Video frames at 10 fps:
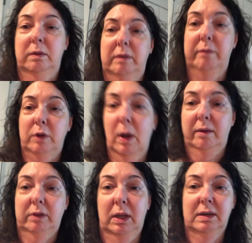know even if you
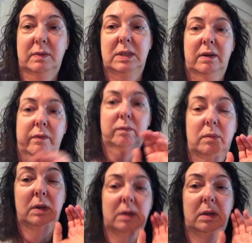have a lot of stuff
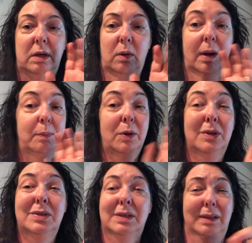you know i
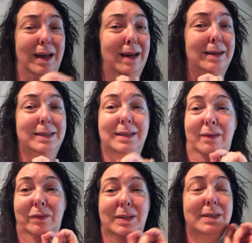purged a lot of
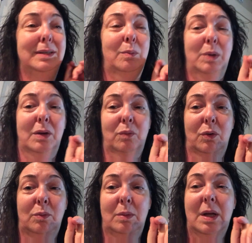stuff this is a big
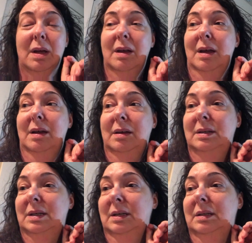room
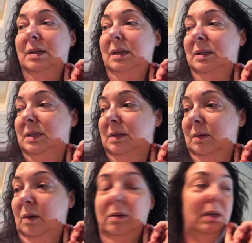and it is
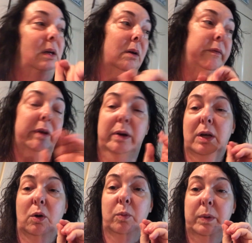
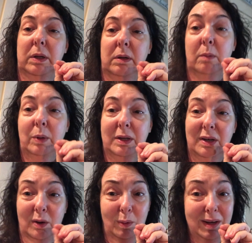very open but you
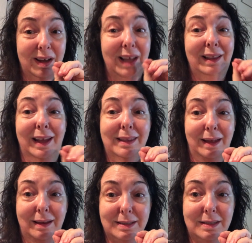know what i like
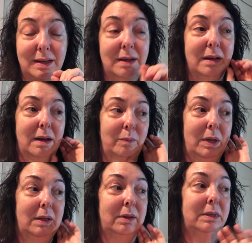that um,
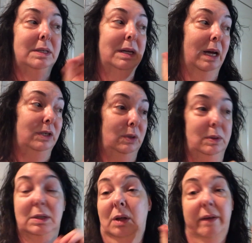it i do
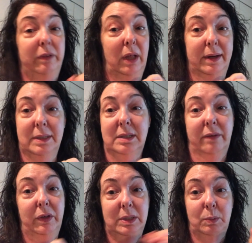still have a lot of
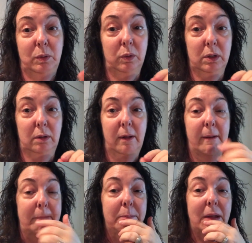stuff let's be real
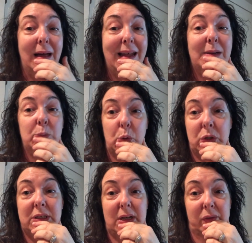i had
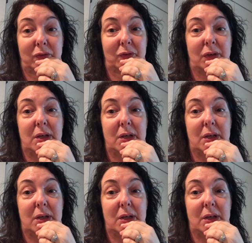more stuff